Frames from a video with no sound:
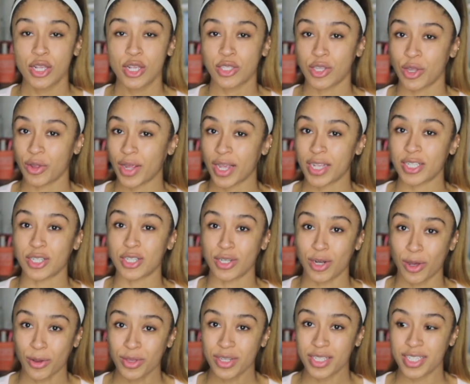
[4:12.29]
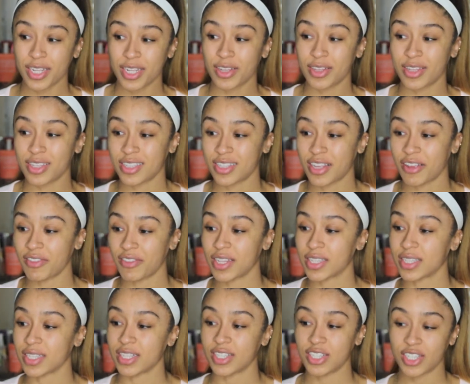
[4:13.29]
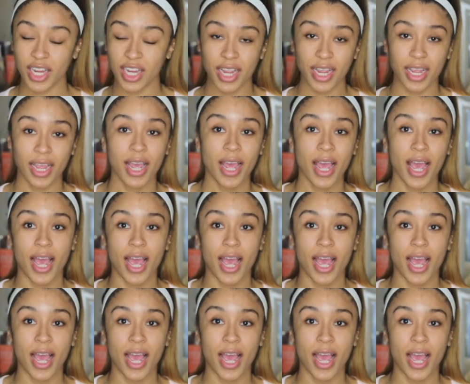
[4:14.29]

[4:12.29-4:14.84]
so you guys know the deal. This stuff is legit.